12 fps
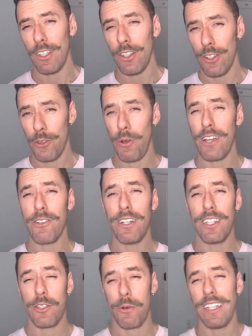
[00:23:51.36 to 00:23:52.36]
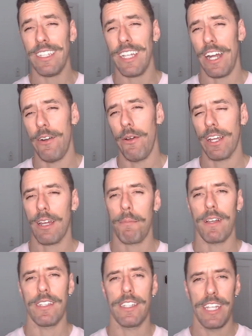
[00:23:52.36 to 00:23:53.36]
actually train the aerobic
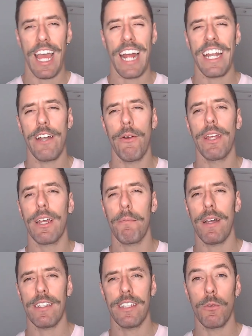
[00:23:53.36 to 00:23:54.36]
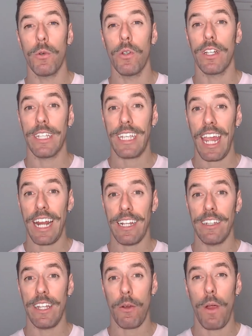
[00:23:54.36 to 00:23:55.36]
capacity. The anaerobic capacity will get in
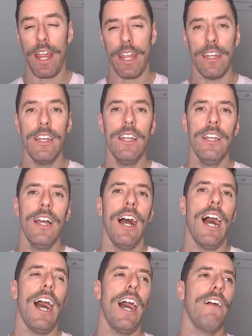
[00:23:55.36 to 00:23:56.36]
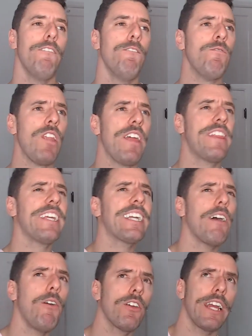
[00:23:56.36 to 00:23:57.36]
the way. Think
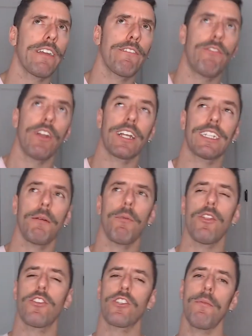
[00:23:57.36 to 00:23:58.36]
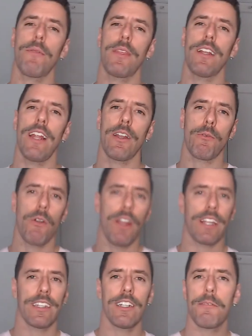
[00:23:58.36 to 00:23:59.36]
about, like, for example, something like rowing.
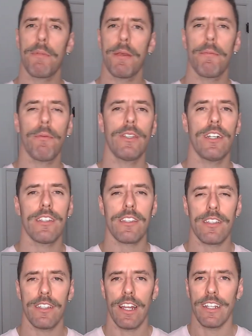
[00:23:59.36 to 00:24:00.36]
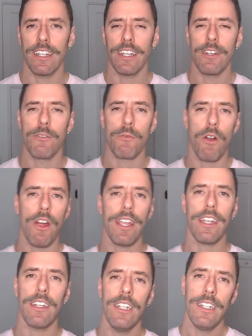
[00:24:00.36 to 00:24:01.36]
There's in
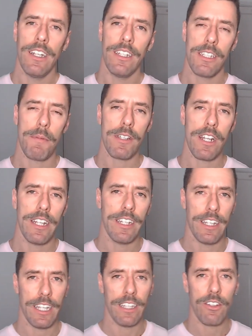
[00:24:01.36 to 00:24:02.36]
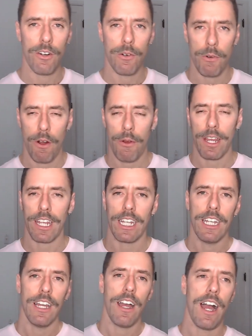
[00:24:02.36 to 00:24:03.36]
rowing, especially in indoor rowing,
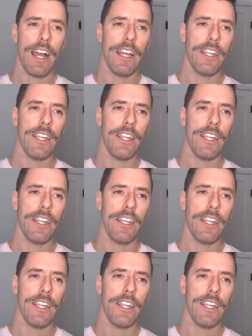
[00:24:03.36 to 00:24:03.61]
you'll